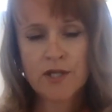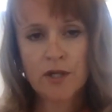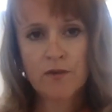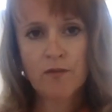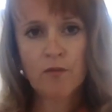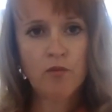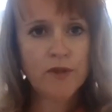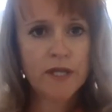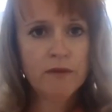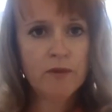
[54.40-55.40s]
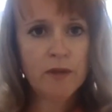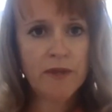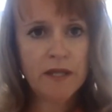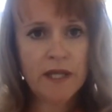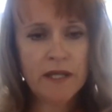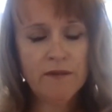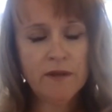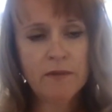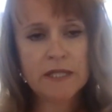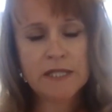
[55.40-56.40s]
So what they, they then have
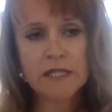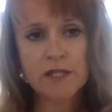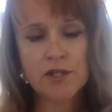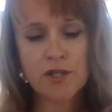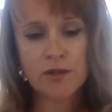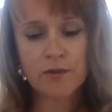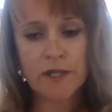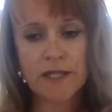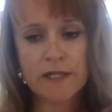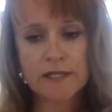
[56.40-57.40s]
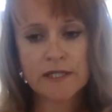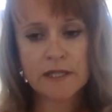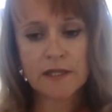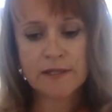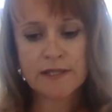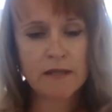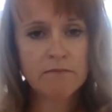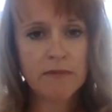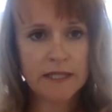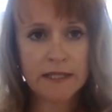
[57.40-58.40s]
the ability to do is to
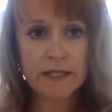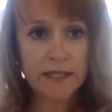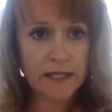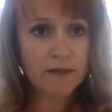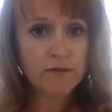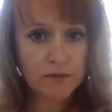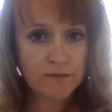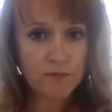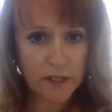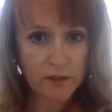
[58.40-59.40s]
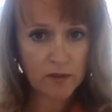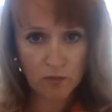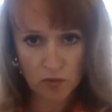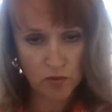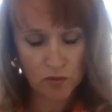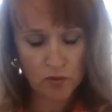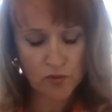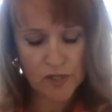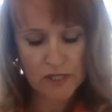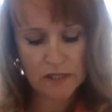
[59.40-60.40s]
send money in and out um, or,
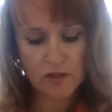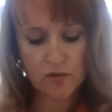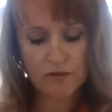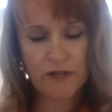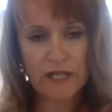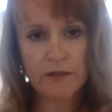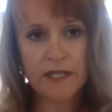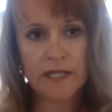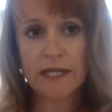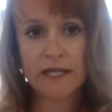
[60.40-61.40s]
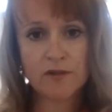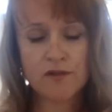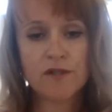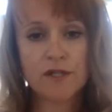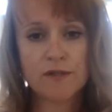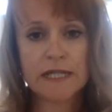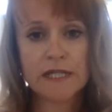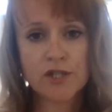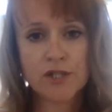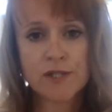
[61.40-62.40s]
or, send a stored value in and out of those
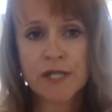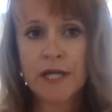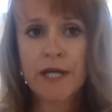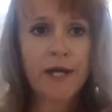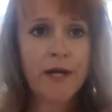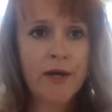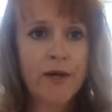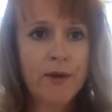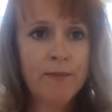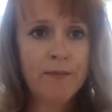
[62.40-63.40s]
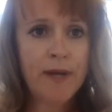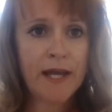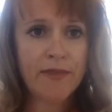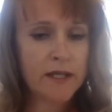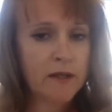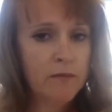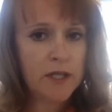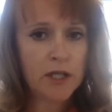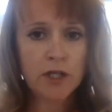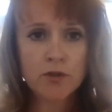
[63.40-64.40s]
ledgers. Um, and can
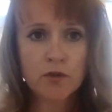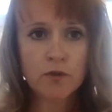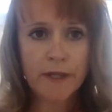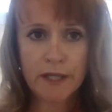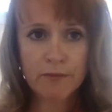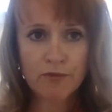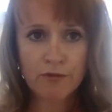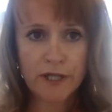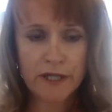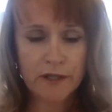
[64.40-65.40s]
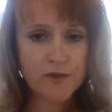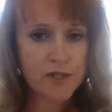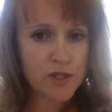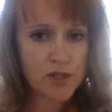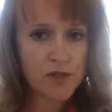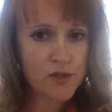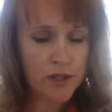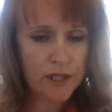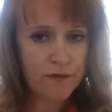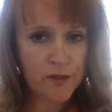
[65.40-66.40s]
be a local payment rail, such as
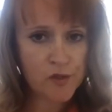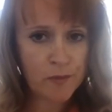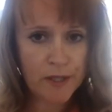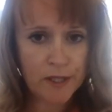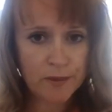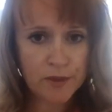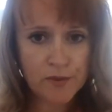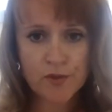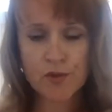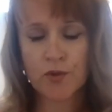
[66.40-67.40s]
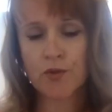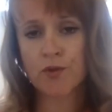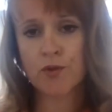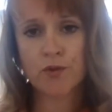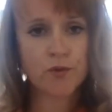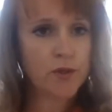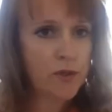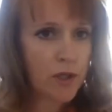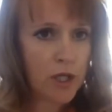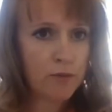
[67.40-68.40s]
UK Faster Payments or
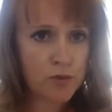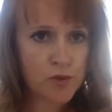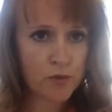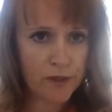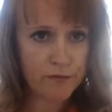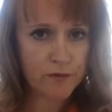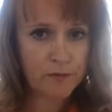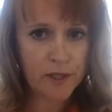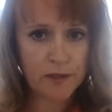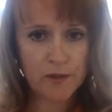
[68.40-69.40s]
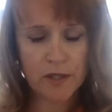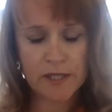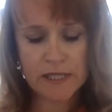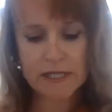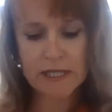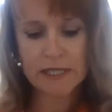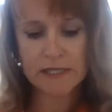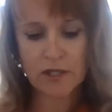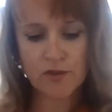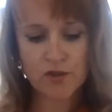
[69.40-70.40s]
you know Global Swift. But you know, let's
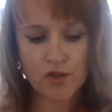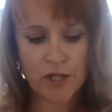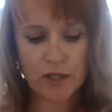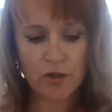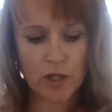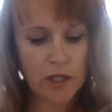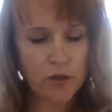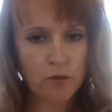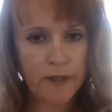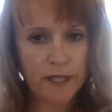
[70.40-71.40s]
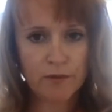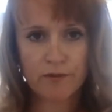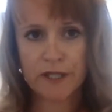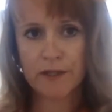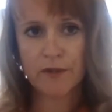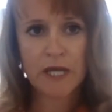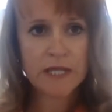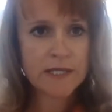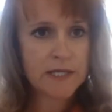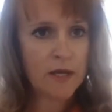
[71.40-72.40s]
let's concentrate on a local payment rail,
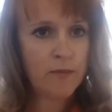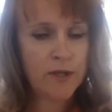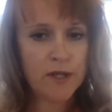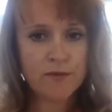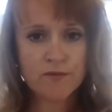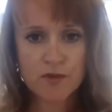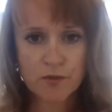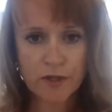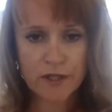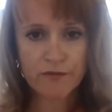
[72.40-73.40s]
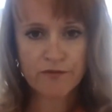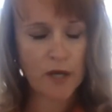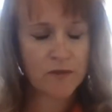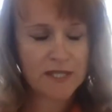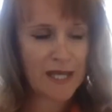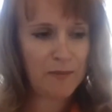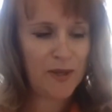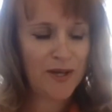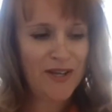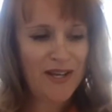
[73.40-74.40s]
SEPA, Swift, uh,
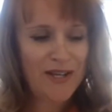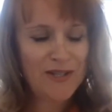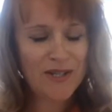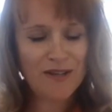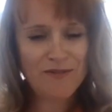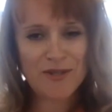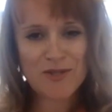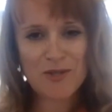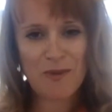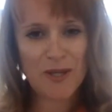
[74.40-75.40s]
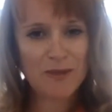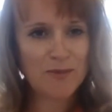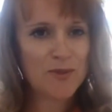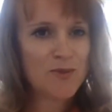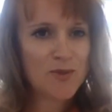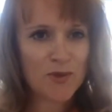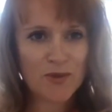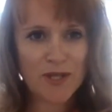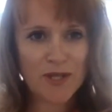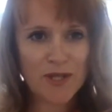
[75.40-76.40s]
SEPA, UK Faster Payments,
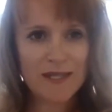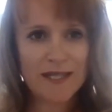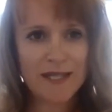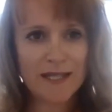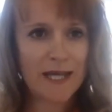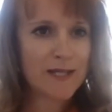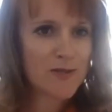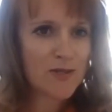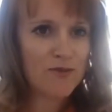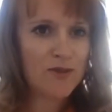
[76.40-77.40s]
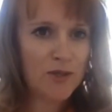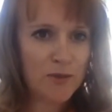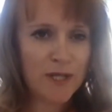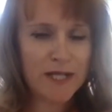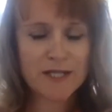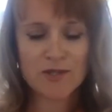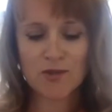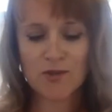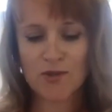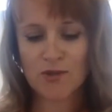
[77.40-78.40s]
or in the case of the US
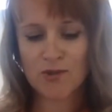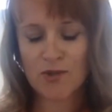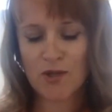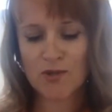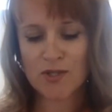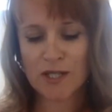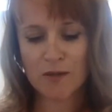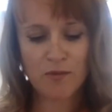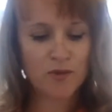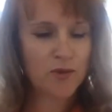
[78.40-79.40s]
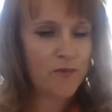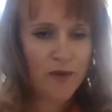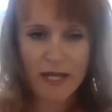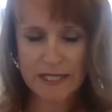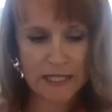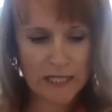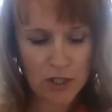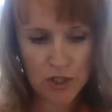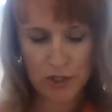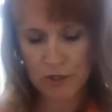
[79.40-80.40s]
or, or, or Singapore,
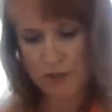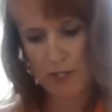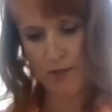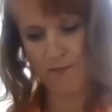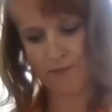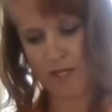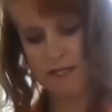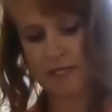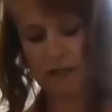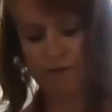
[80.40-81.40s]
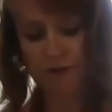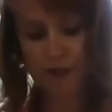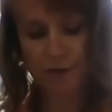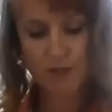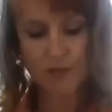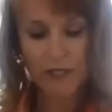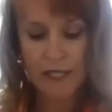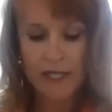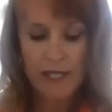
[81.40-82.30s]
ACH and um, and SingFast.